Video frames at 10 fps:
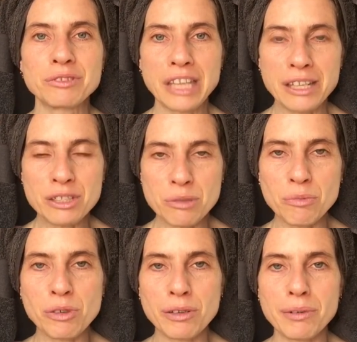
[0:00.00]
gain some
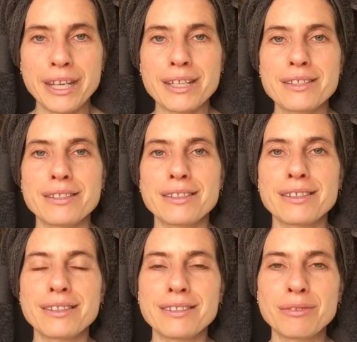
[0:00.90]
more weight
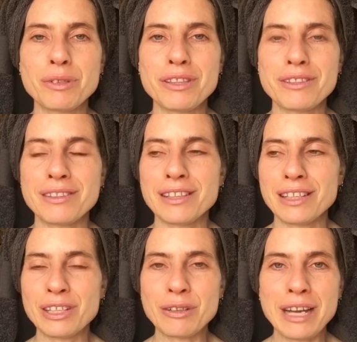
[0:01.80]
with the,
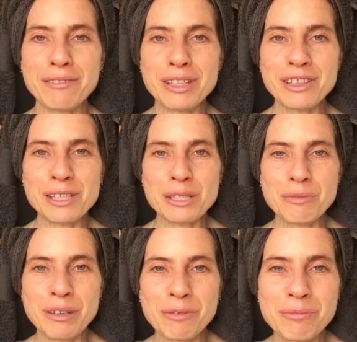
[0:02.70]
having lost some
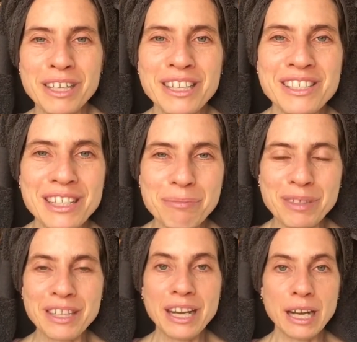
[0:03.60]
weight from getting sick,
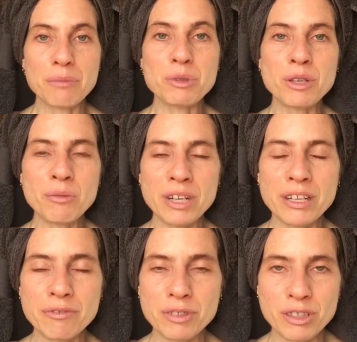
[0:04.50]
but I'm doing
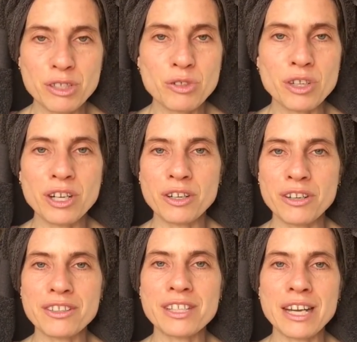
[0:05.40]
well, feeling stronger
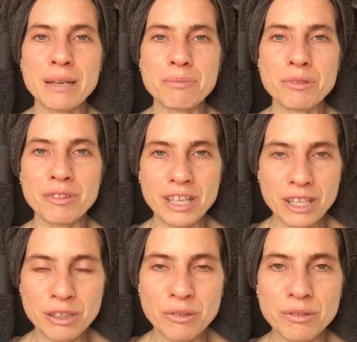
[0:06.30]
all the time. So
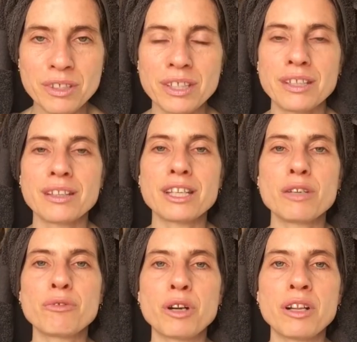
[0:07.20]
thank you
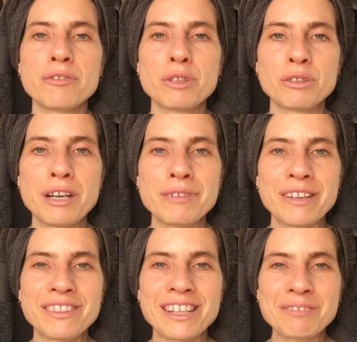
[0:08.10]
for all of your love
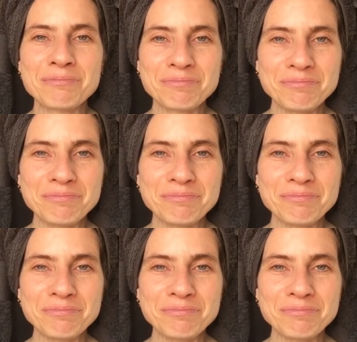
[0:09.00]
out there.